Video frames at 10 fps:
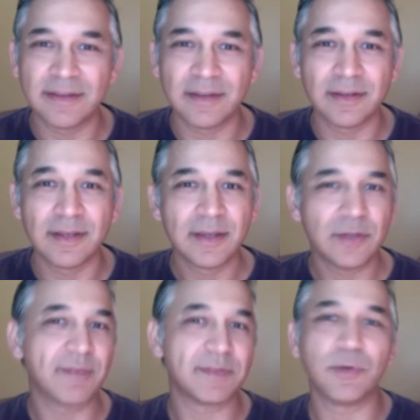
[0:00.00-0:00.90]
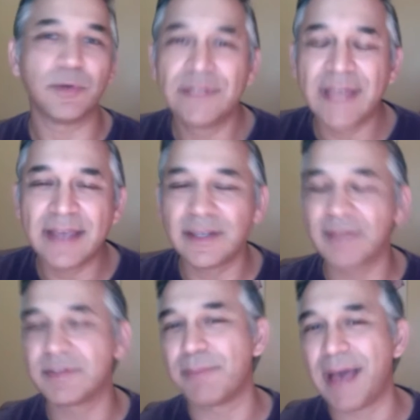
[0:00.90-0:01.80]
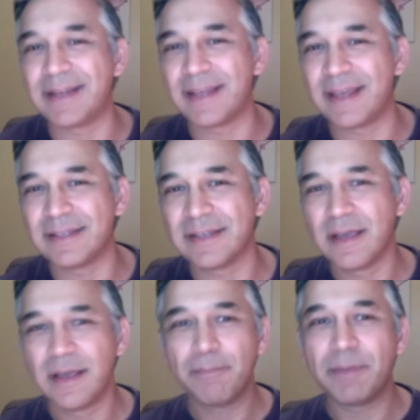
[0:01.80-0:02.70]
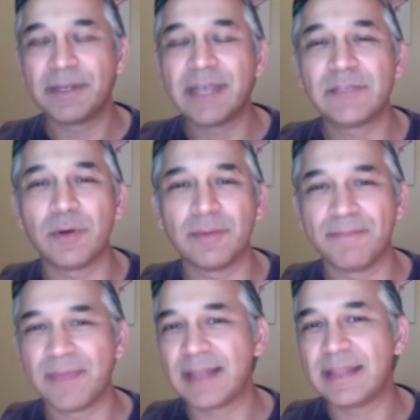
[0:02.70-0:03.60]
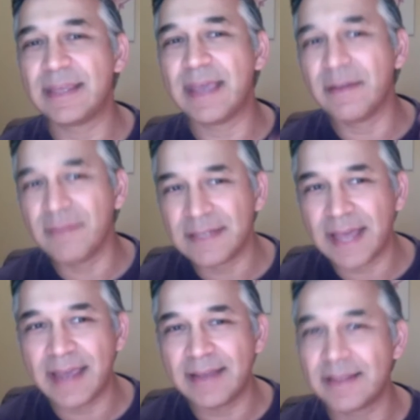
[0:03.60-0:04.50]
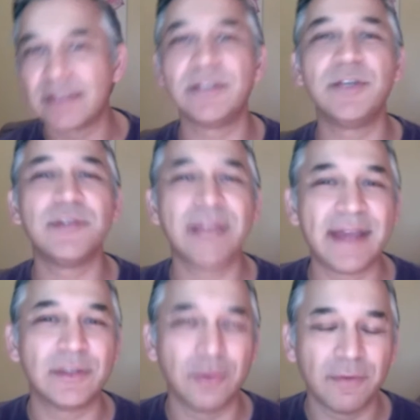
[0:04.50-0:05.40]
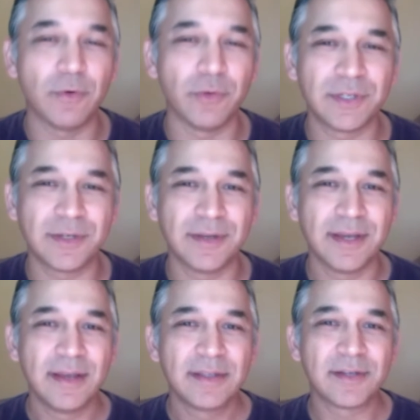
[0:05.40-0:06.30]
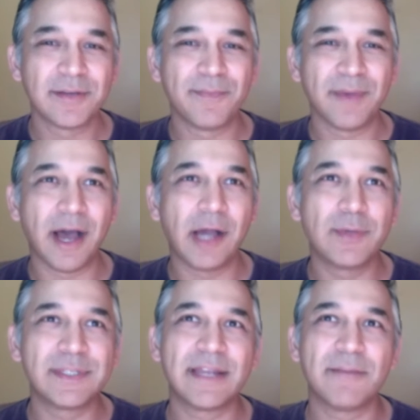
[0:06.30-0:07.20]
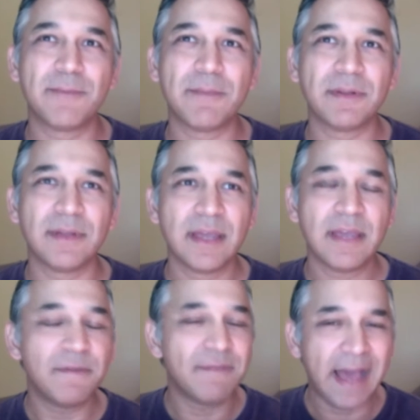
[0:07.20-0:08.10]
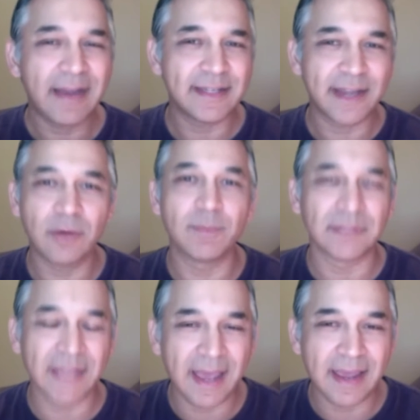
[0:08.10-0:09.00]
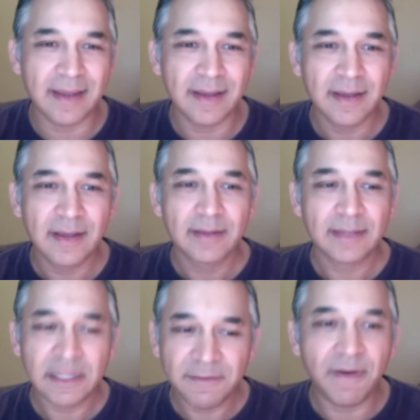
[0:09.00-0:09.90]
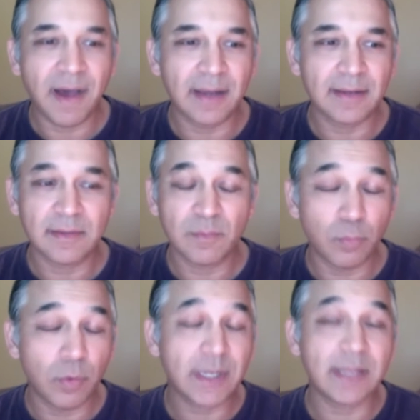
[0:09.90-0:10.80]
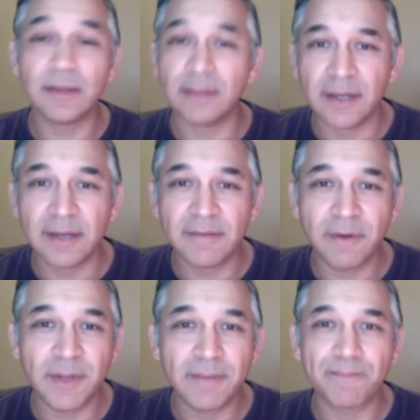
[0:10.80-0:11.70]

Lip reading: You know, you have some good days, you have some bad days. But guess what? At the end of the day, there's a new day to look forward to. So I always say to people, if you've had a terrible day, that's fine. What can you learn from it?